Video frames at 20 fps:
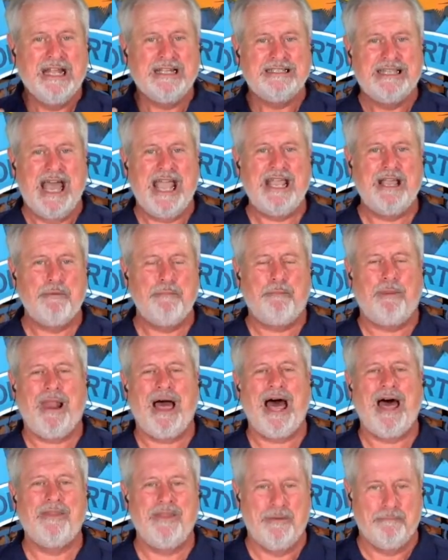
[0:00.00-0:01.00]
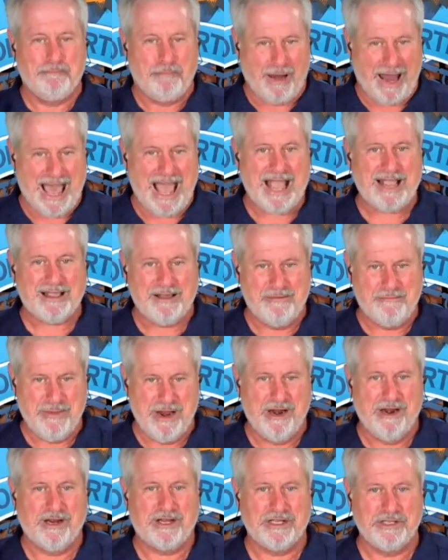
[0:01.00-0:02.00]
They imply that black
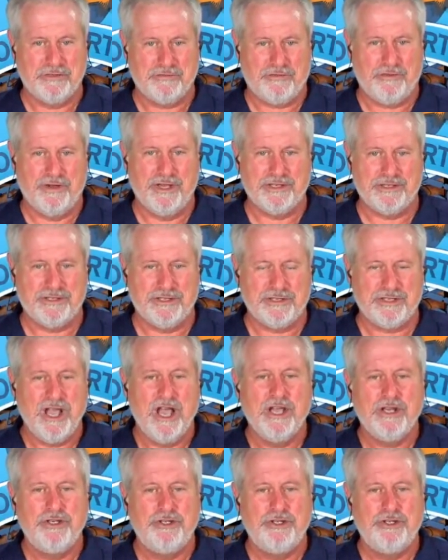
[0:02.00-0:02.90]
Americans, for instance,